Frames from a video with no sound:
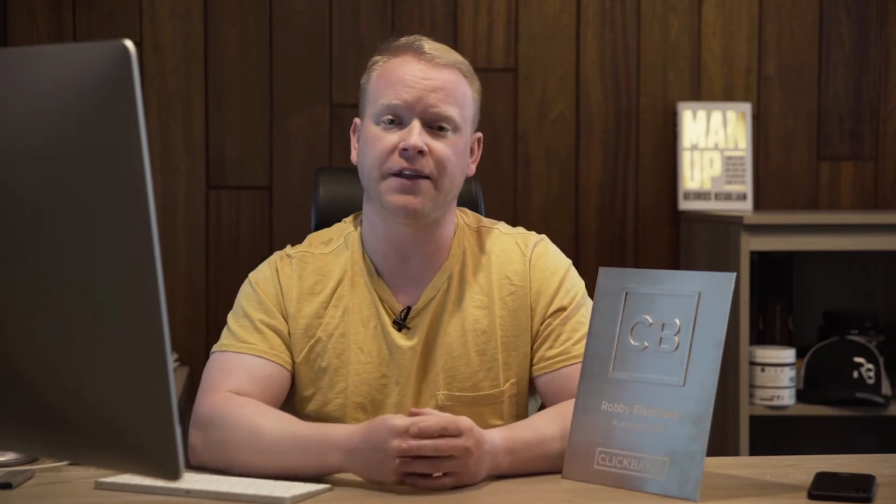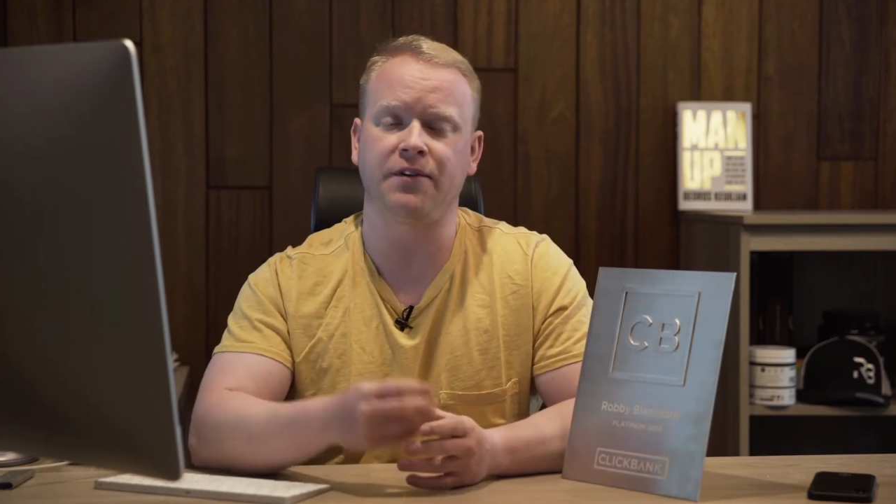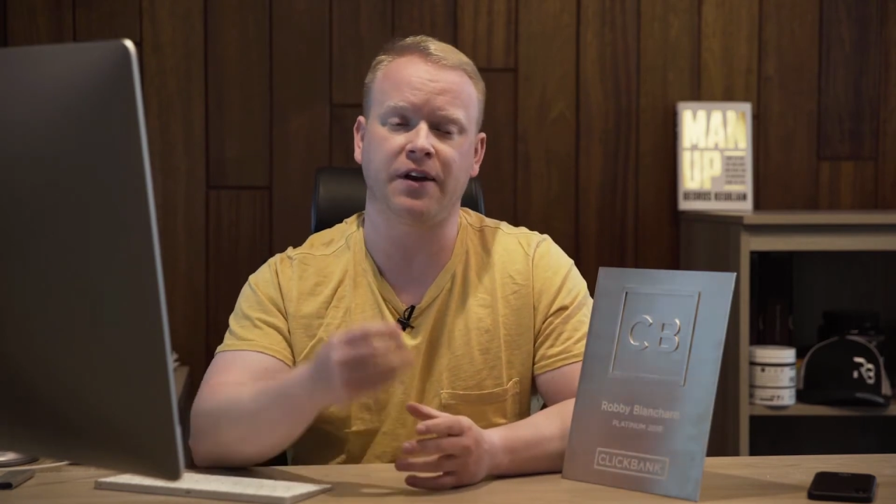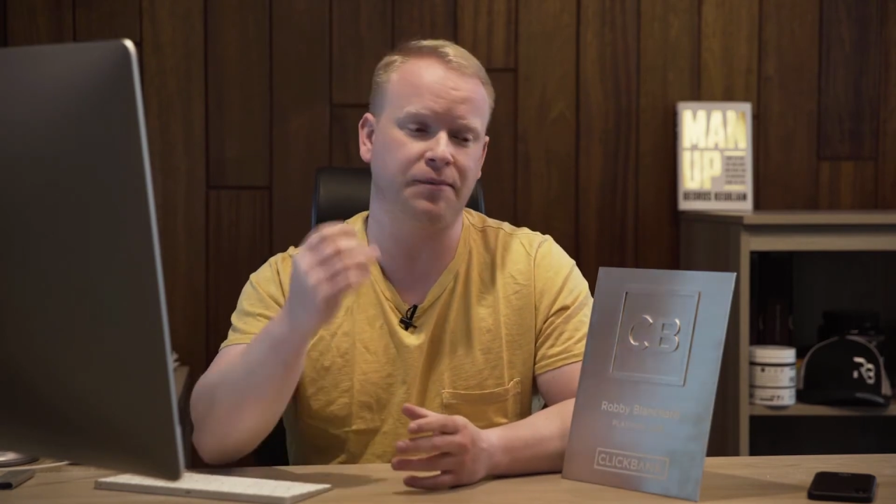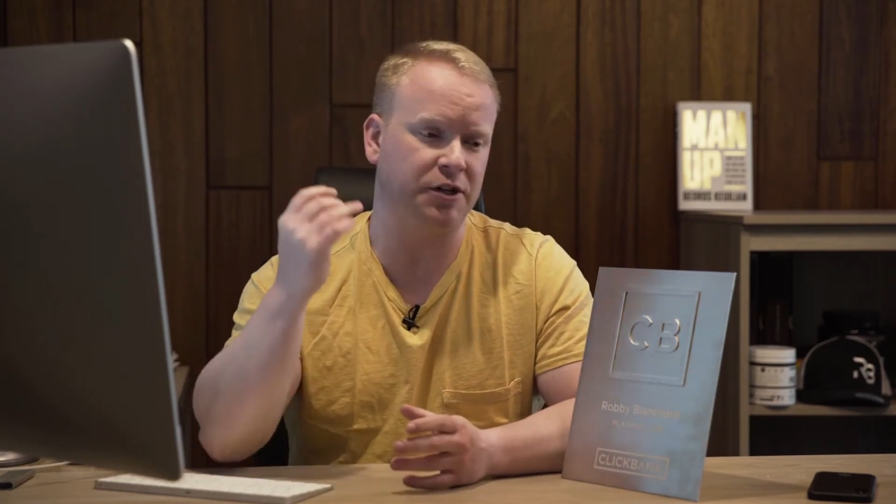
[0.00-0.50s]
if
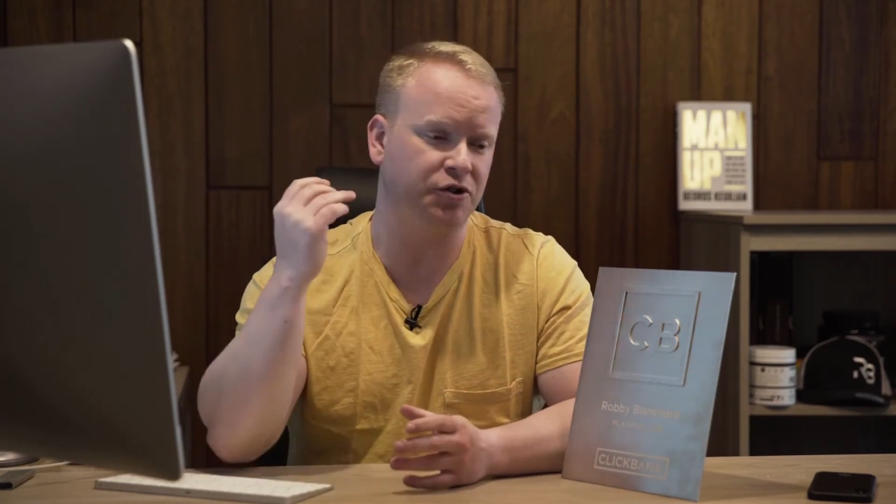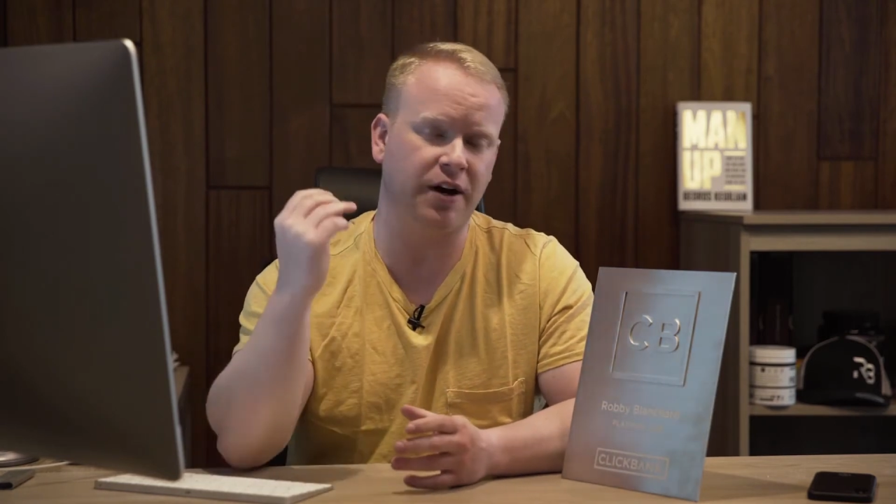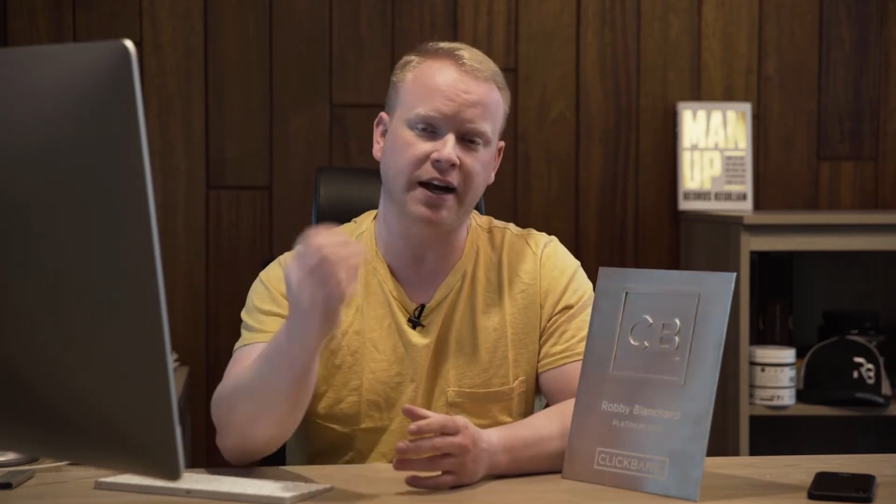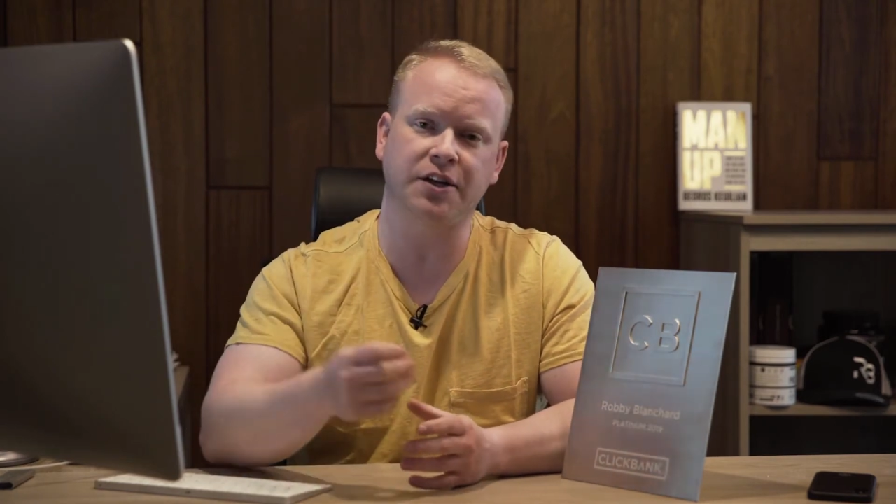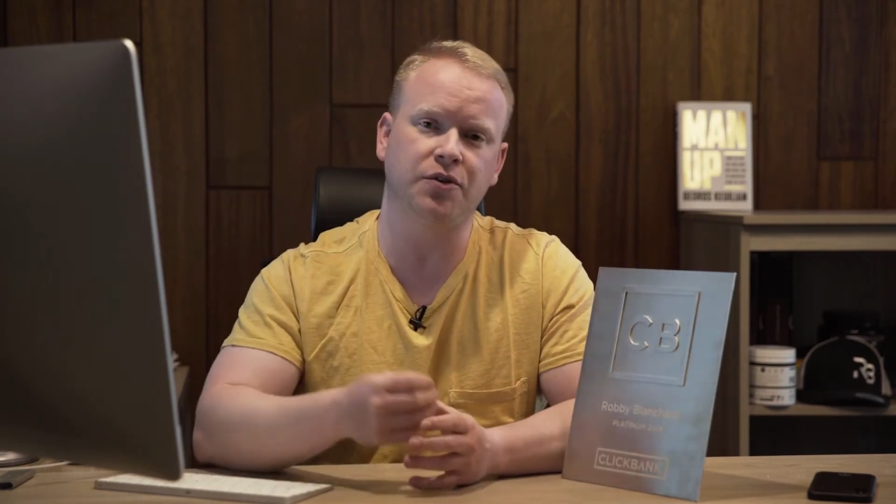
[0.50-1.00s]
you've been
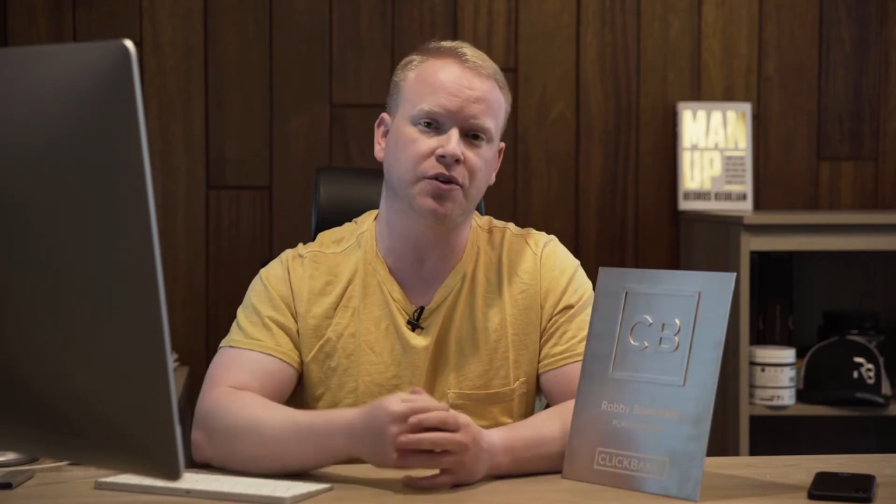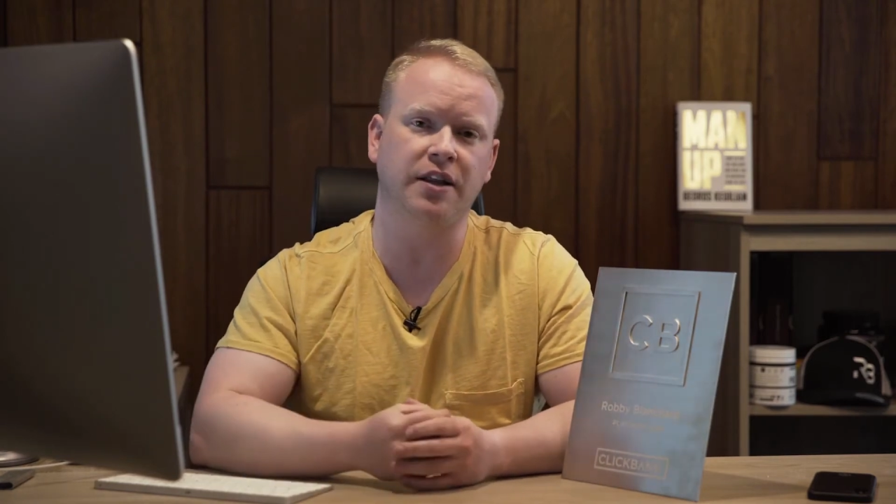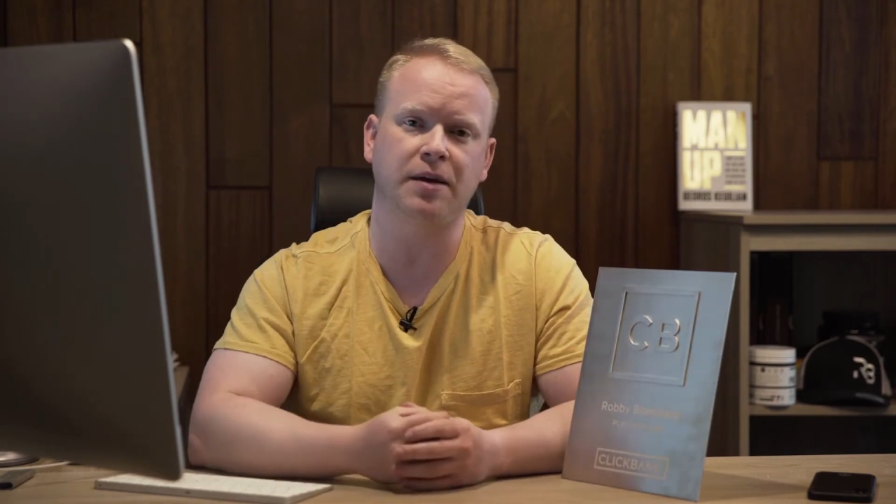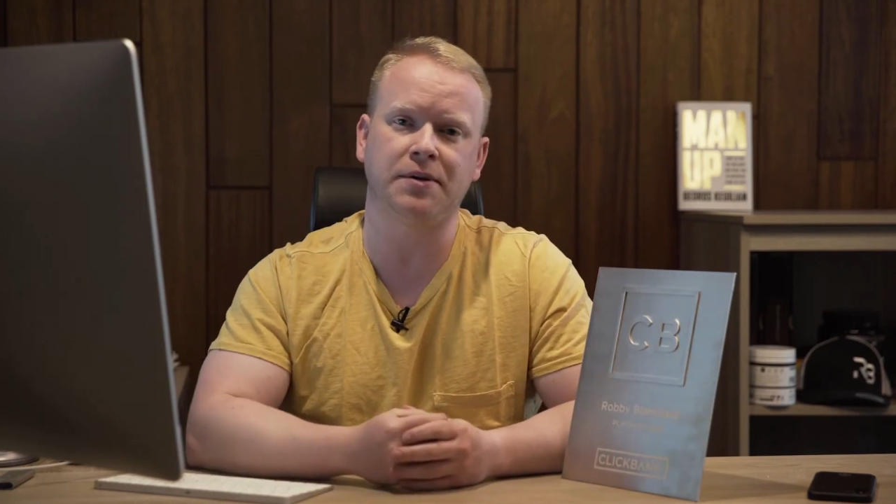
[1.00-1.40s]
trying to do an online